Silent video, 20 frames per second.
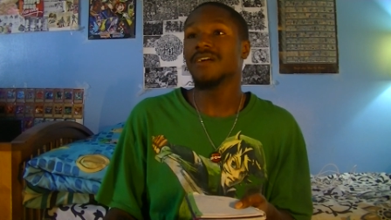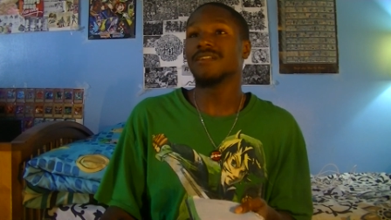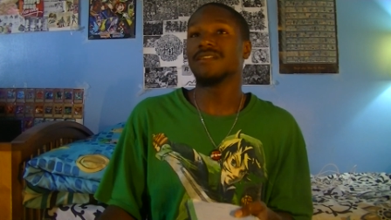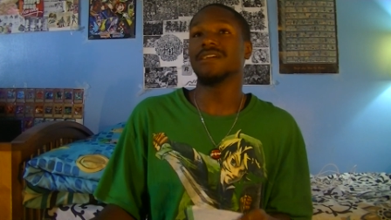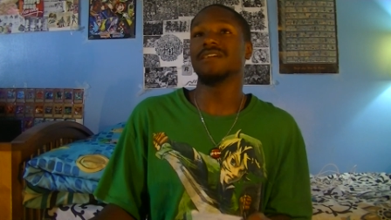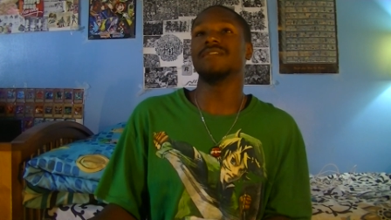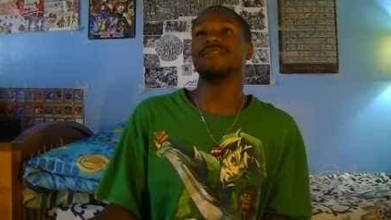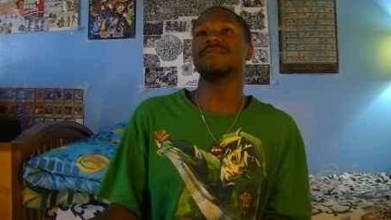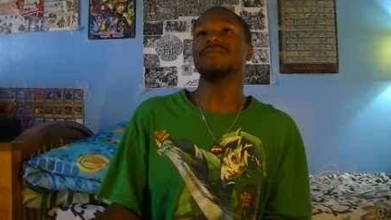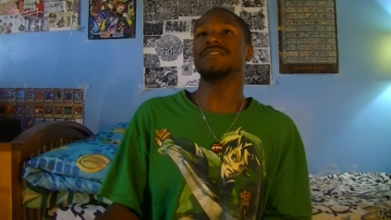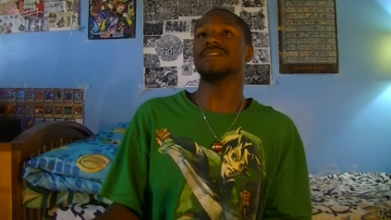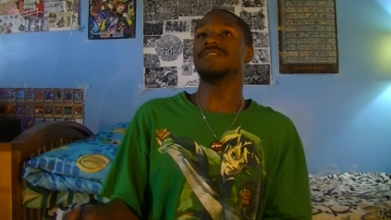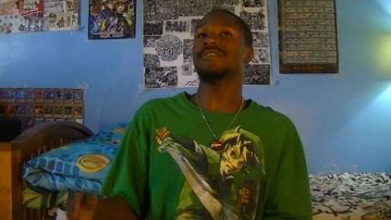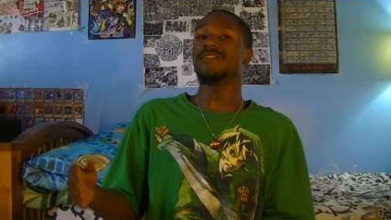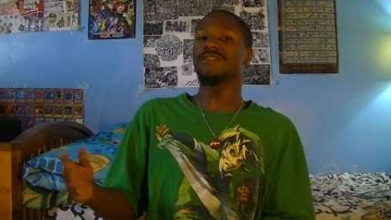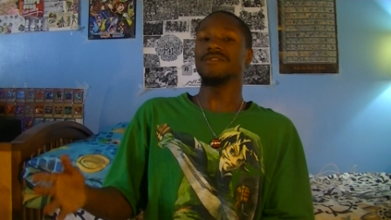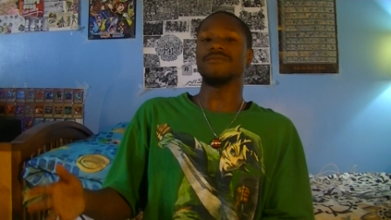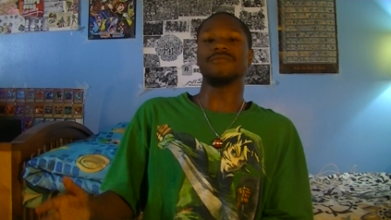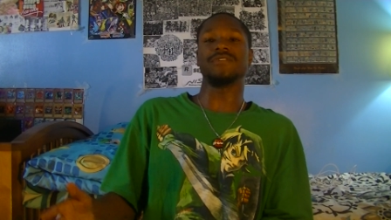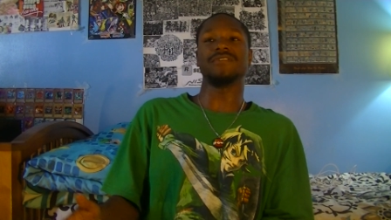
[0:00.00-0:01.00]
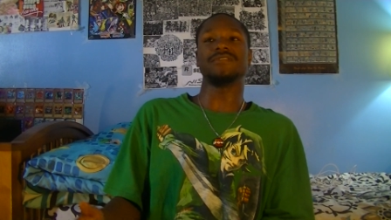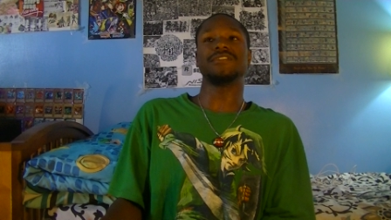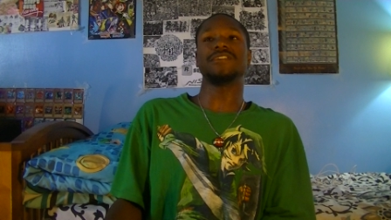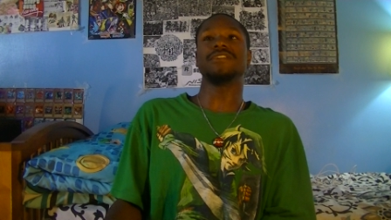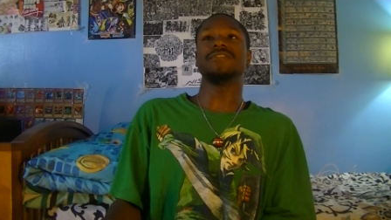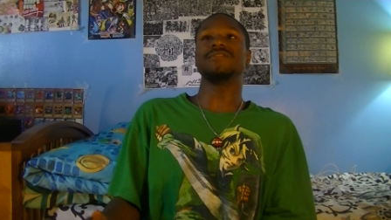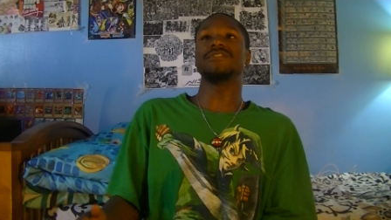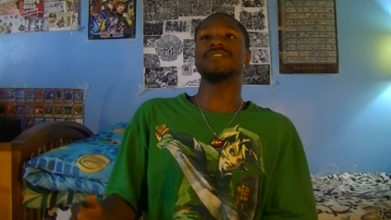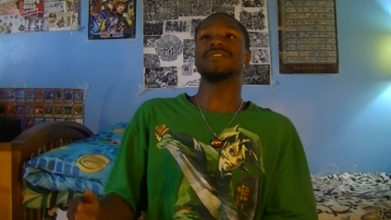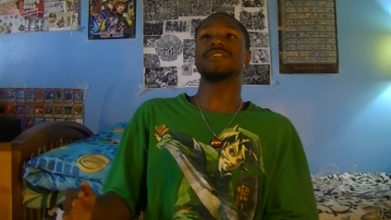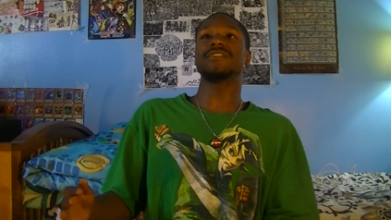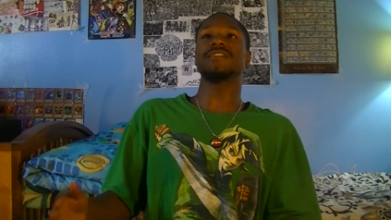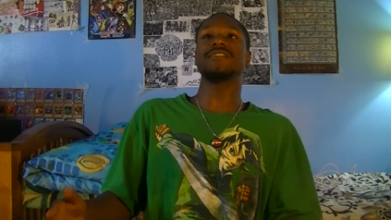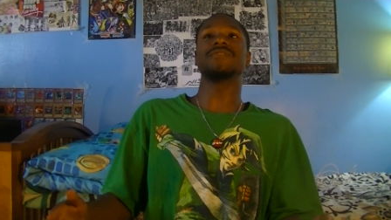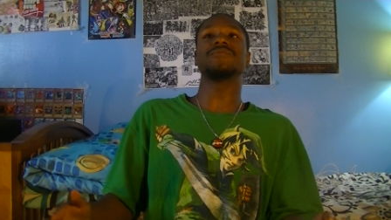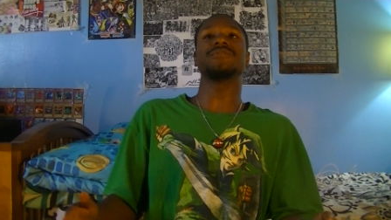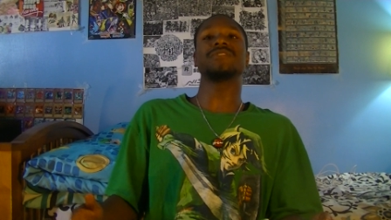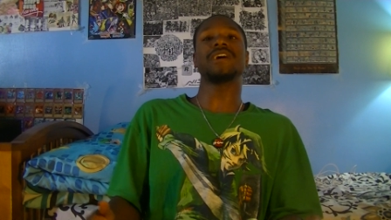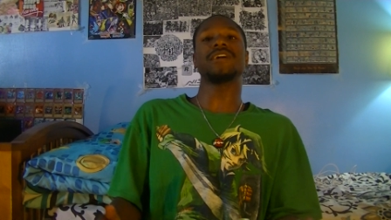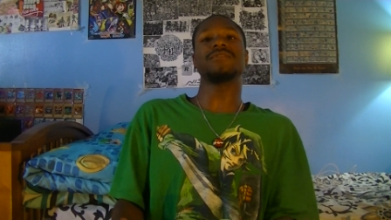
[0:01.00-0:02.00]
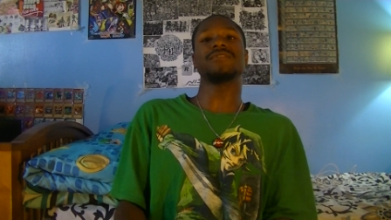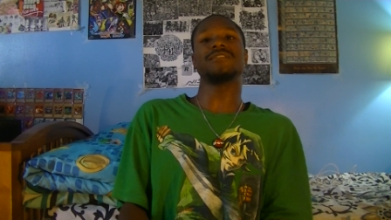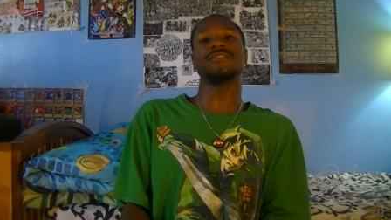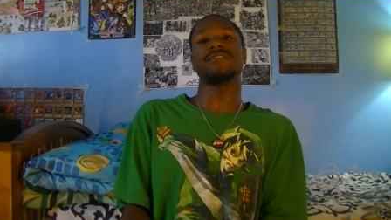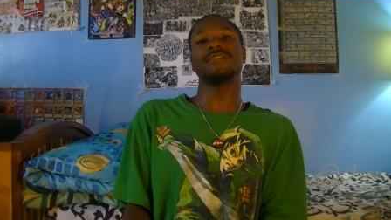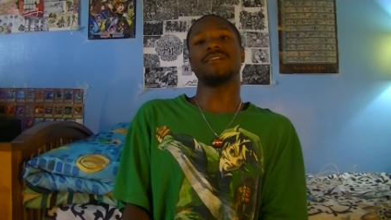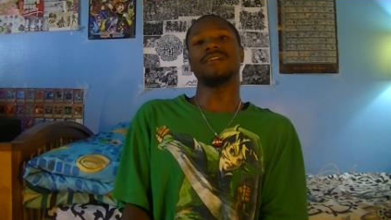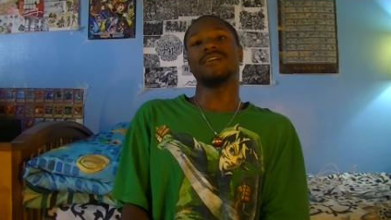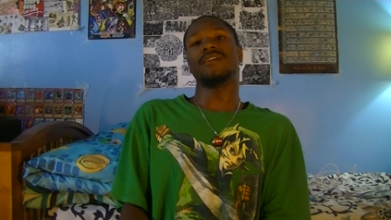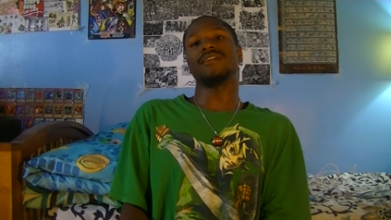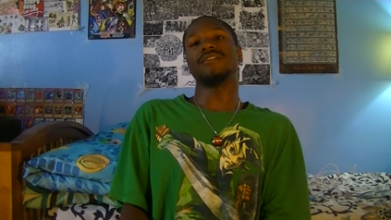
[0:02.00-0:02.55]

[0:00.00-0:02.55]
And another one, just another one out there.